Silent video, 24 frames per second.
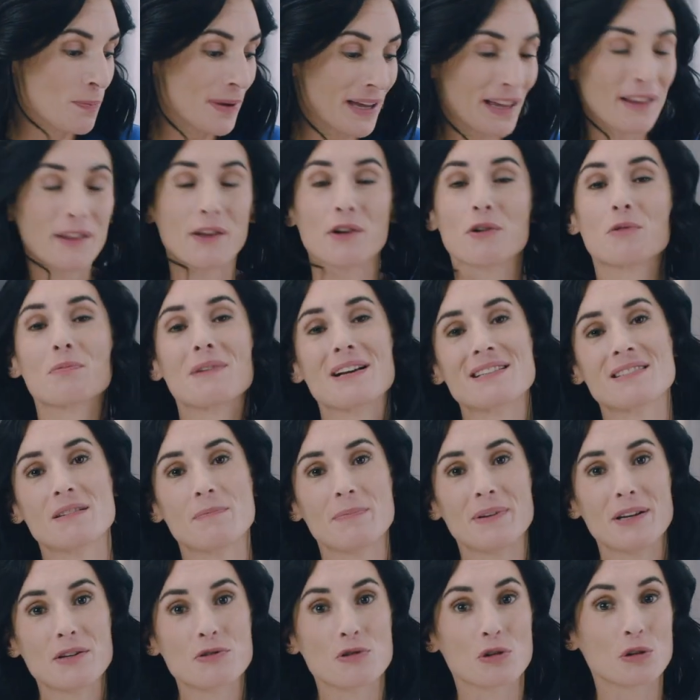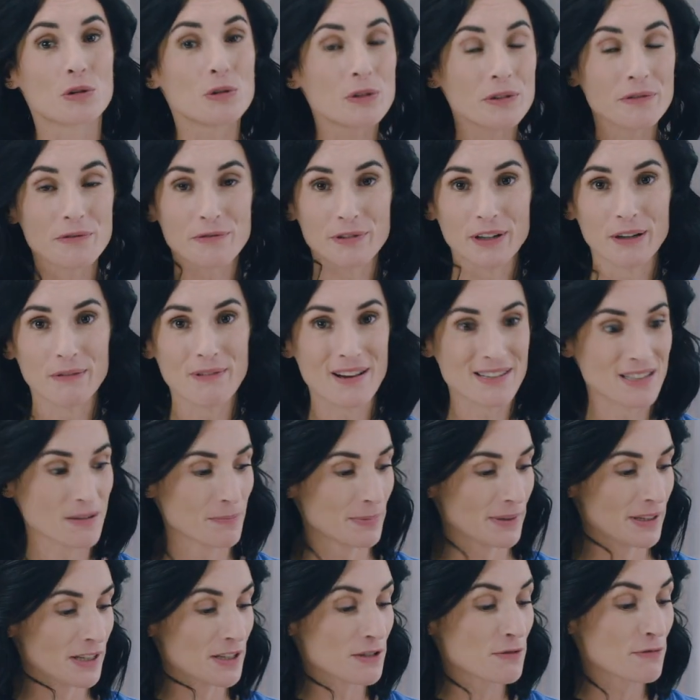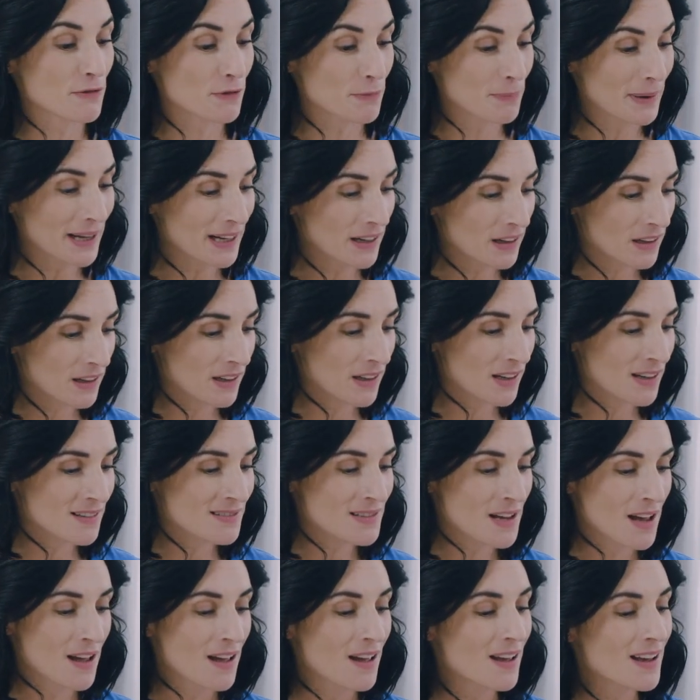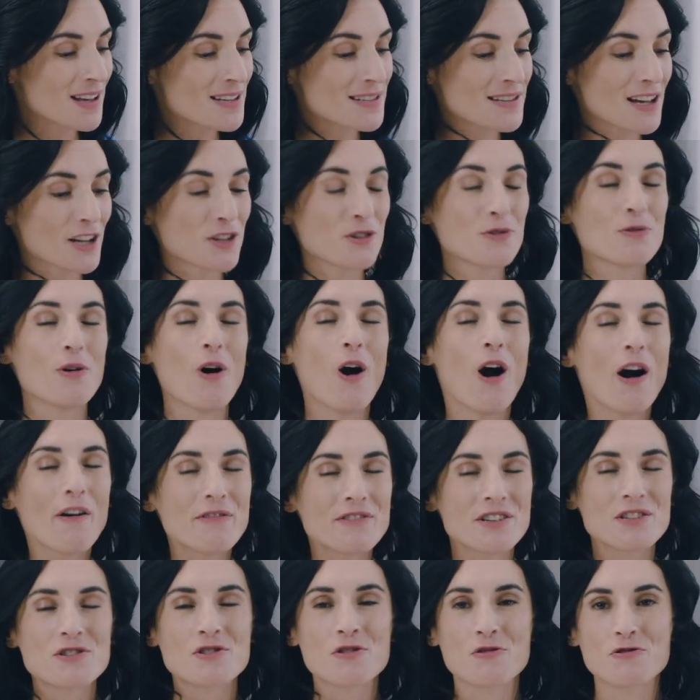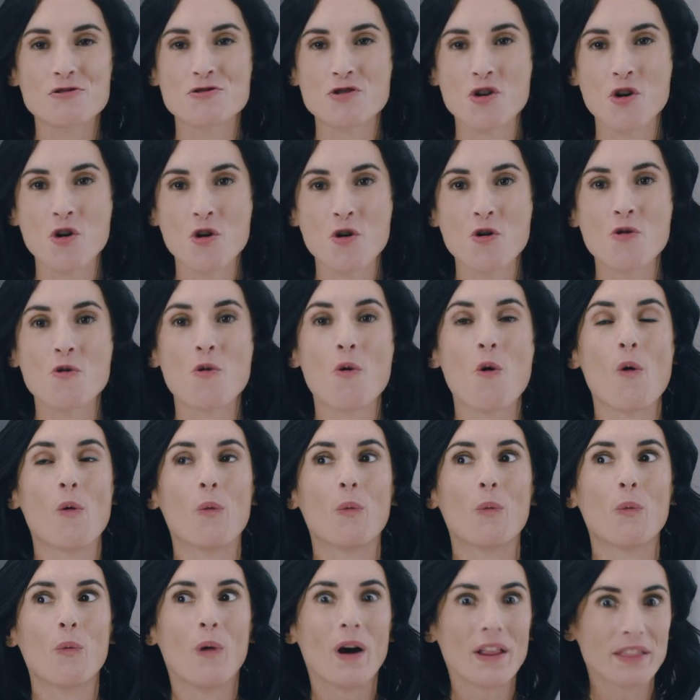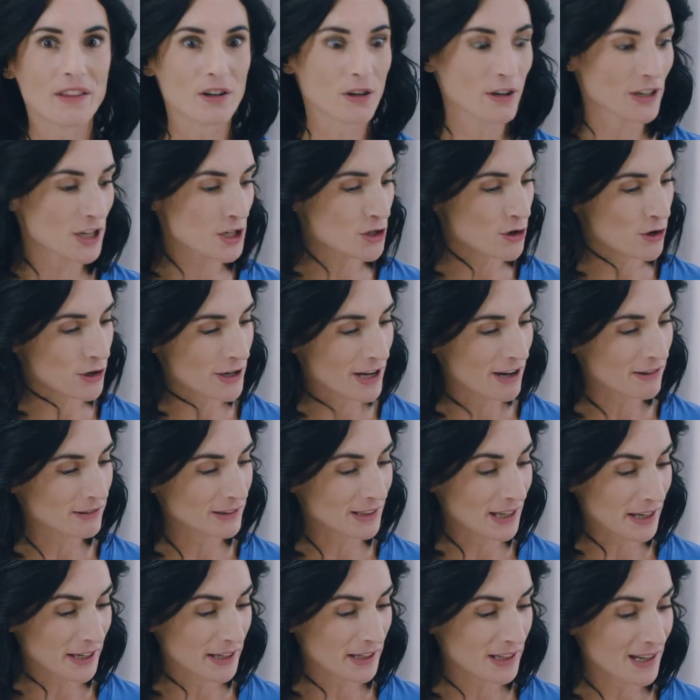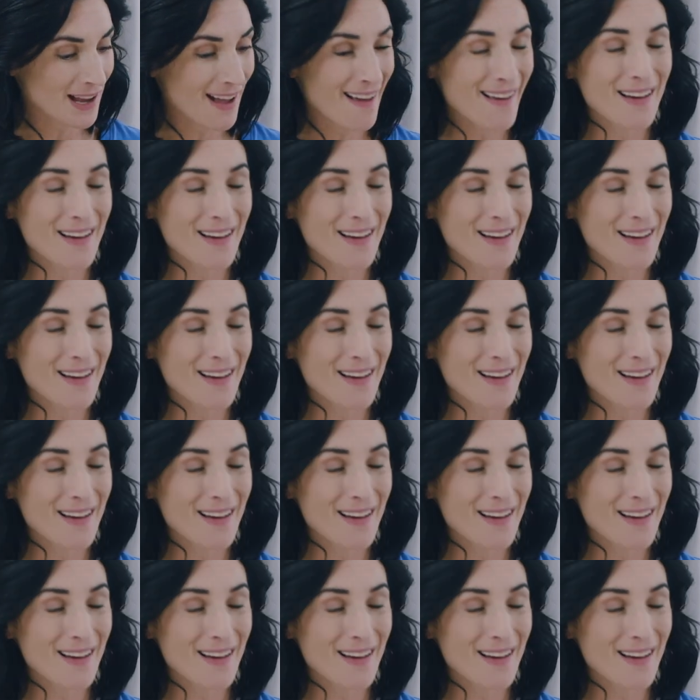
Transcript: paleo recipes or gluten-free recipes for pancakes is that you often don't know what they're gonna turn out like.